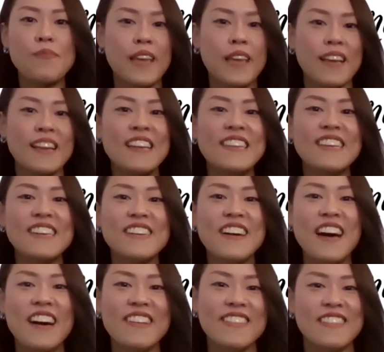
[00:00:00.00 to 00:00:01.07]
that clinical
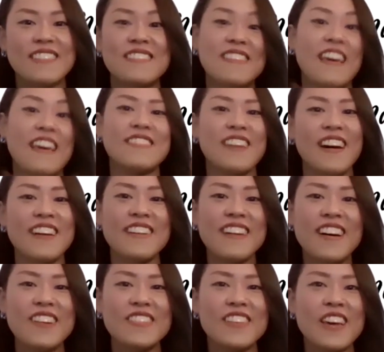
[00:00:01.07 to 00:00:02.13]
health is the entire
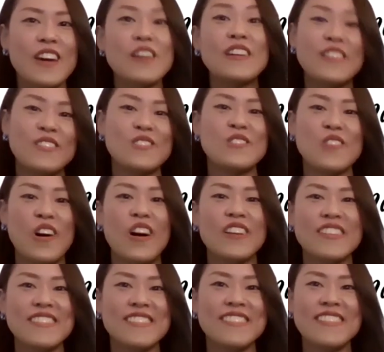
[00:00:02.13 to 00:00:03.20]
healthcare, it is
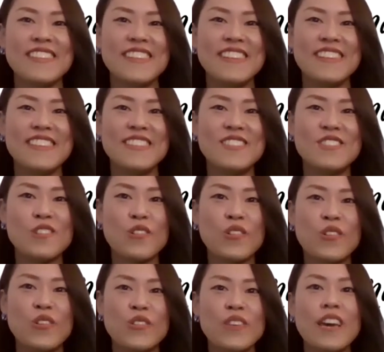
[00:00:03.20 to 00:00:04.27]
not.
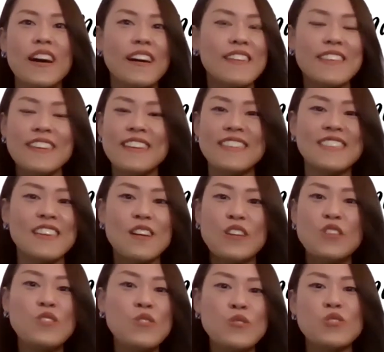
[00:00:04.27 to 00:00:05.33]
So yeah, I think it's a
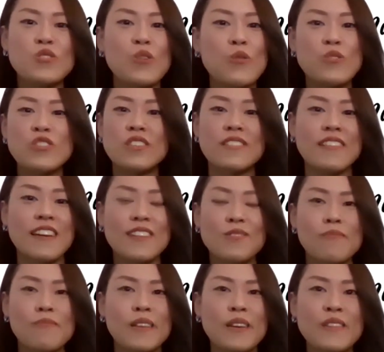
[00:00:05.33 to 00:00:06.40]
huge ocean there
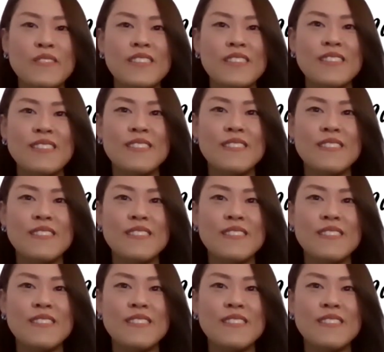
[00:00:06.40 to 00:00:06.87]
to play with.